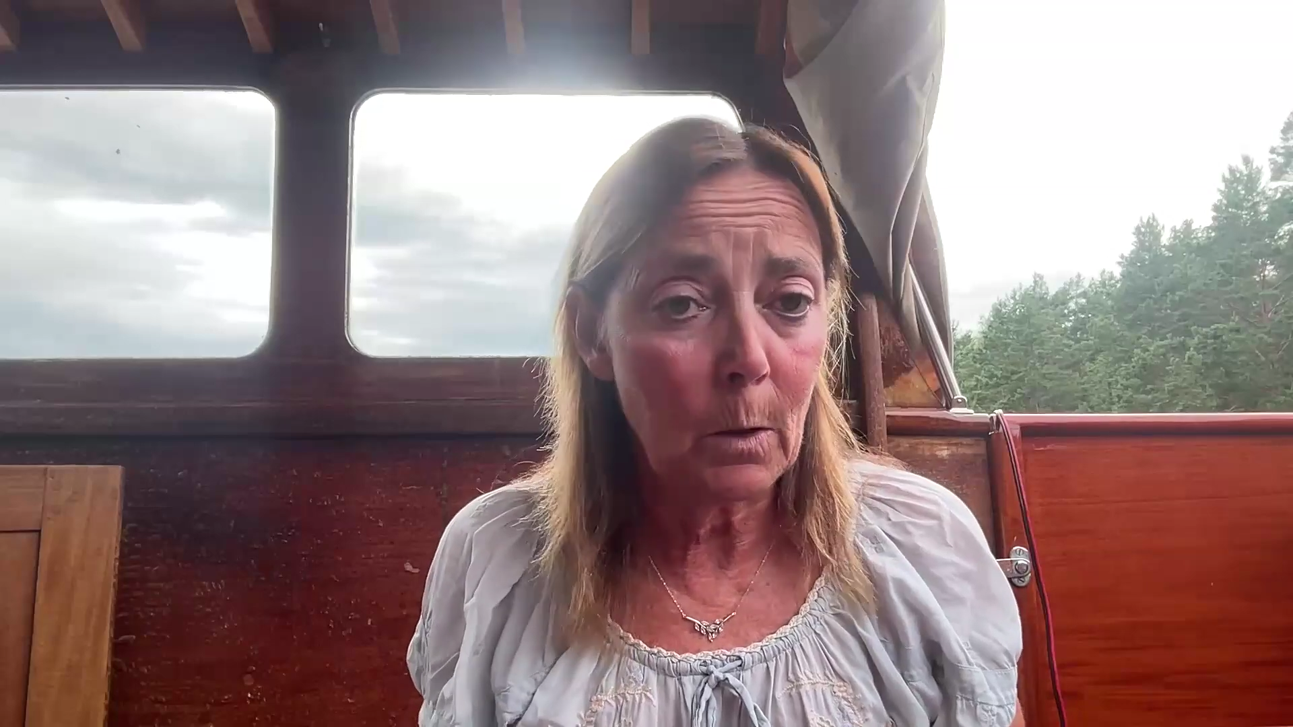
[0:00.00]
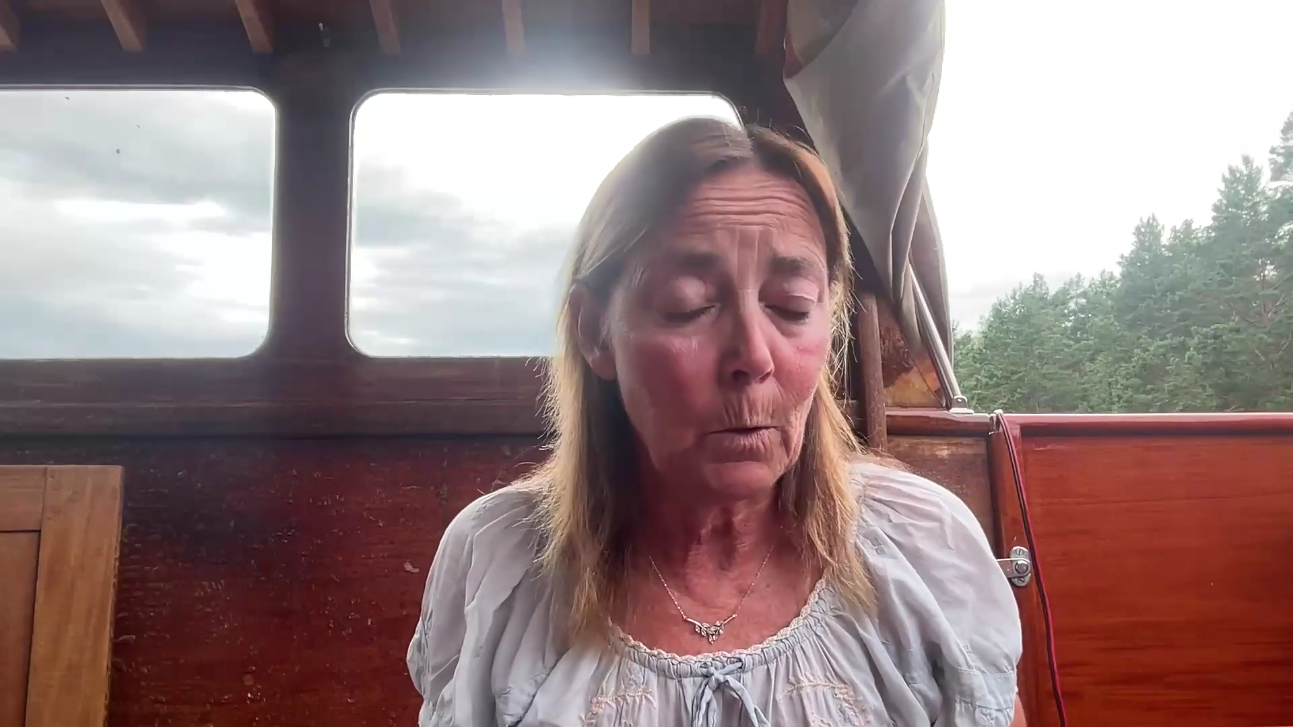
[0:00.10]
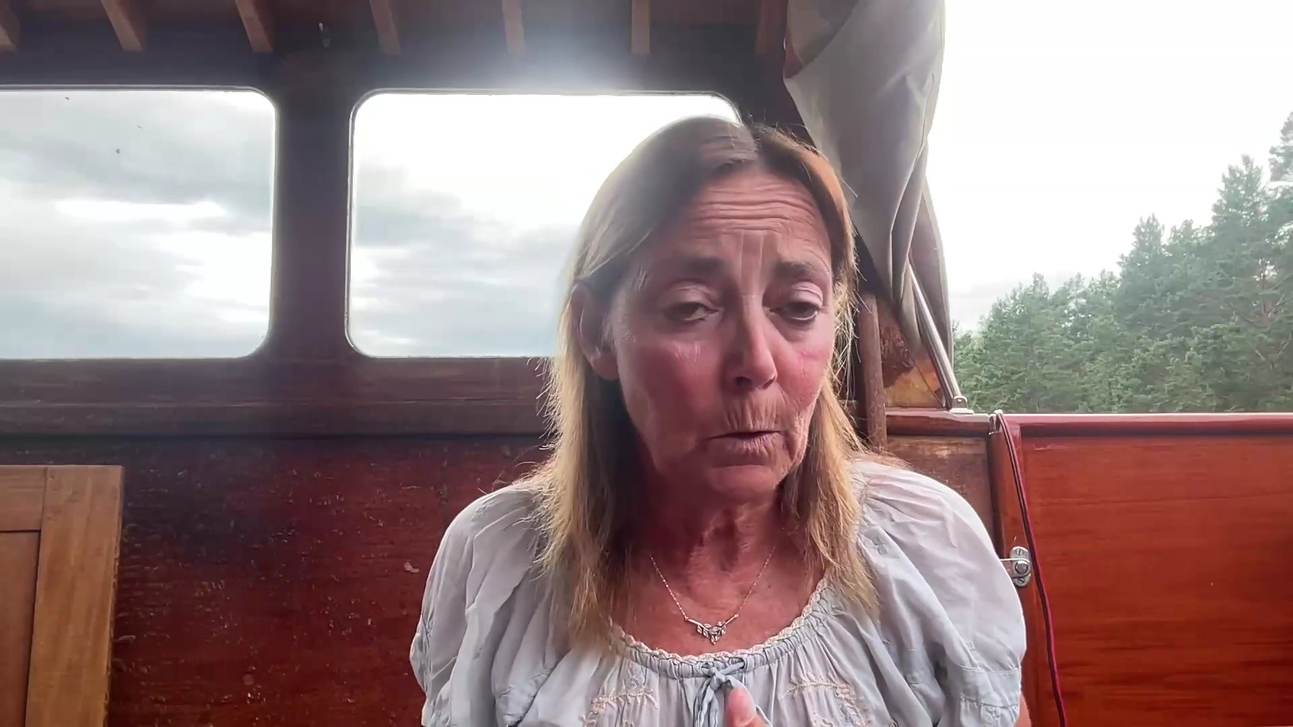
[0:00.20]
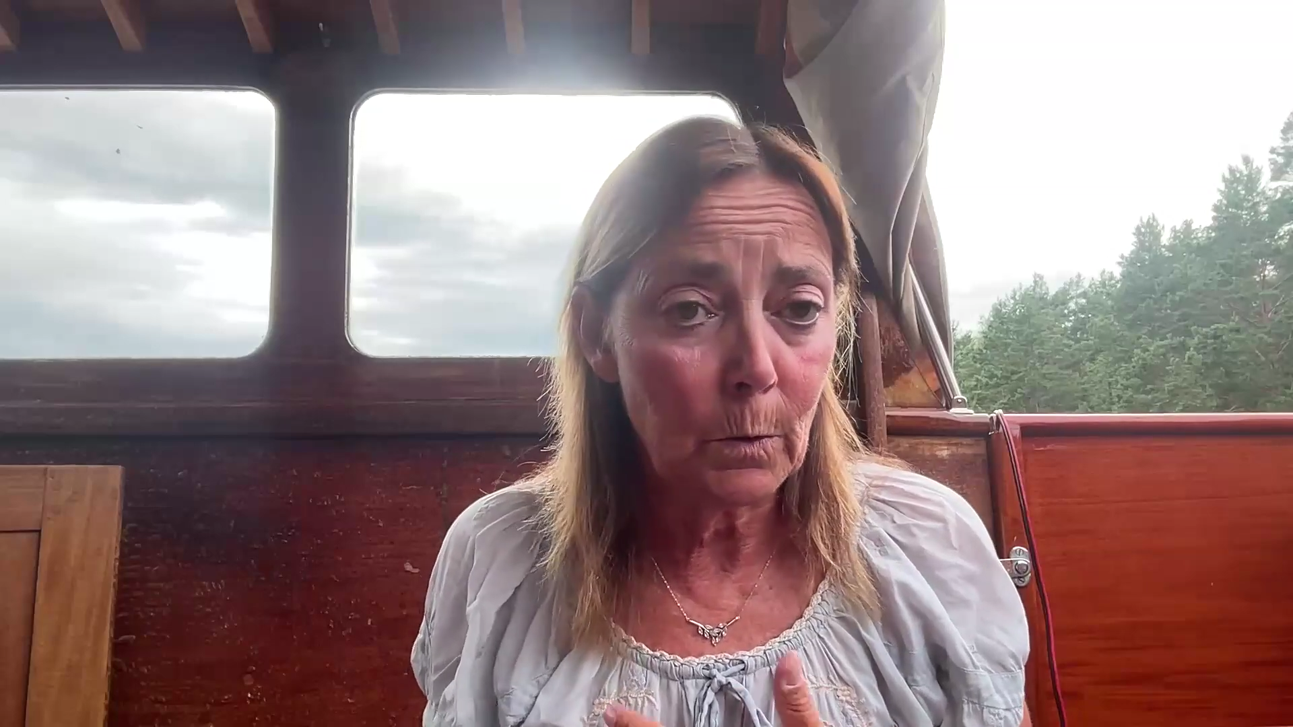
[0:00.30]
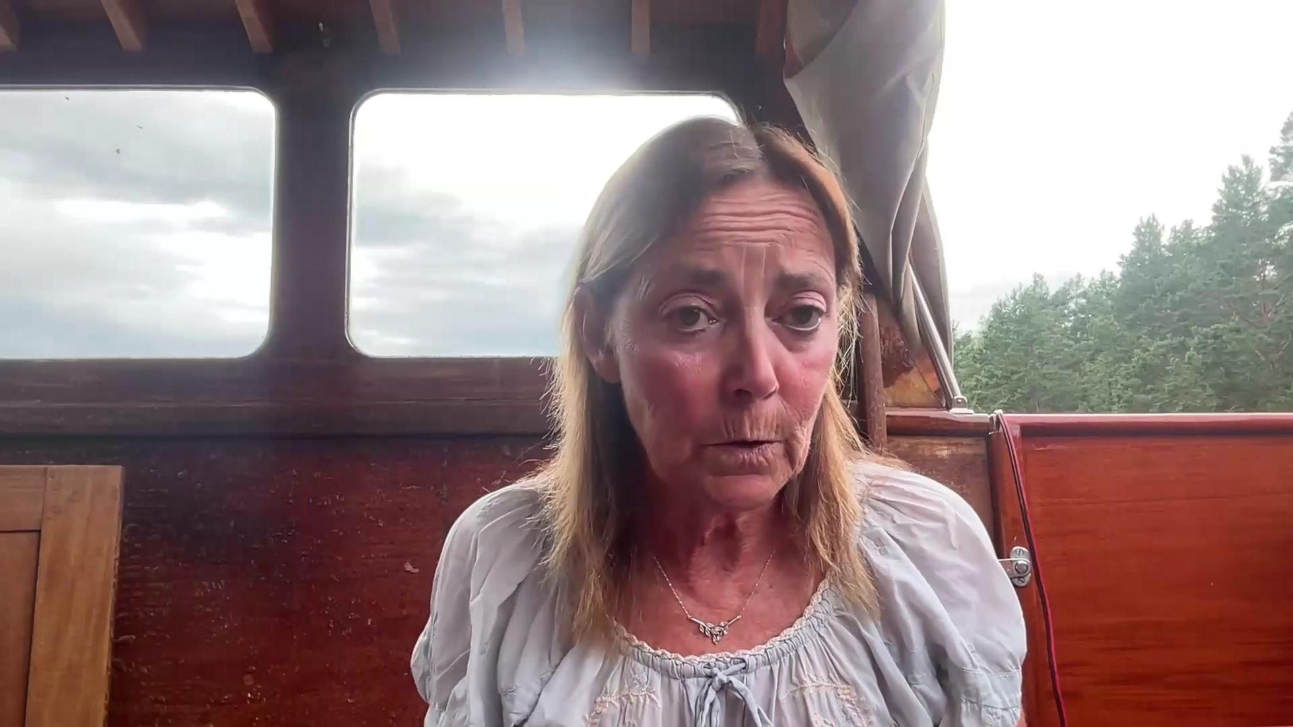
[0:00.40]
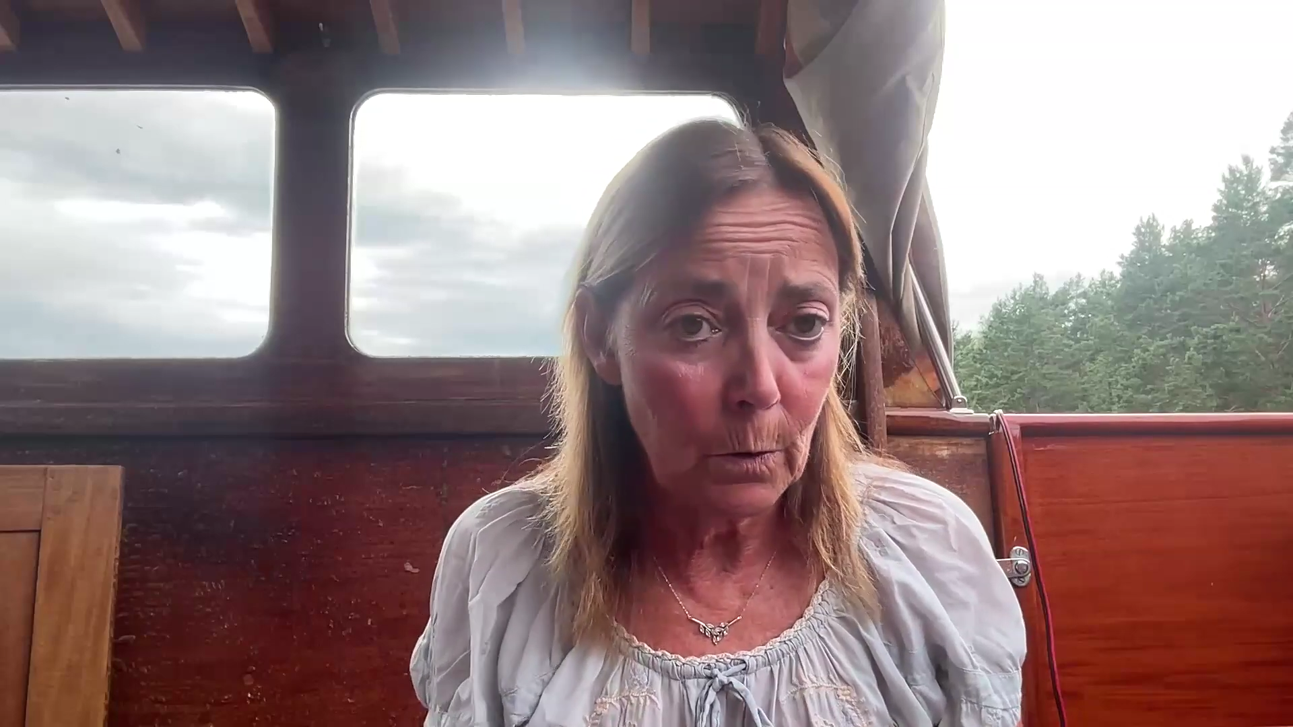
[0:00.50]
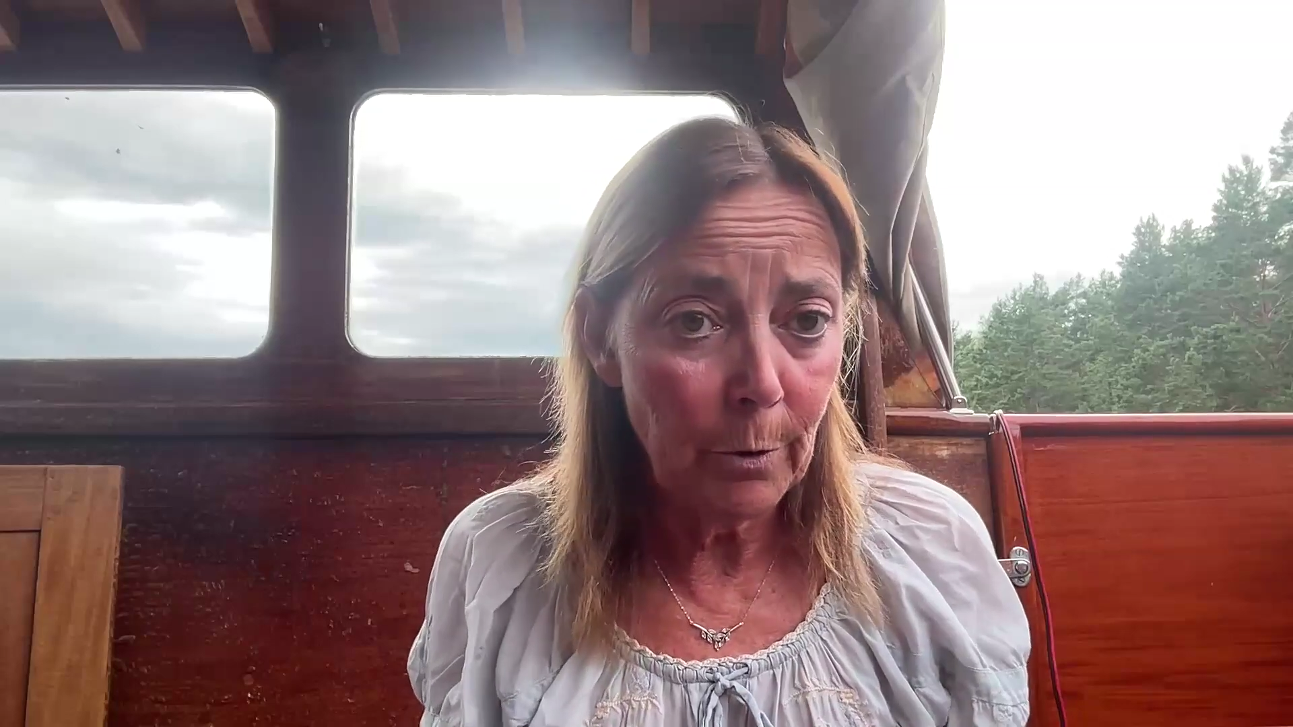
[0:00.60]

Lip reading: I will also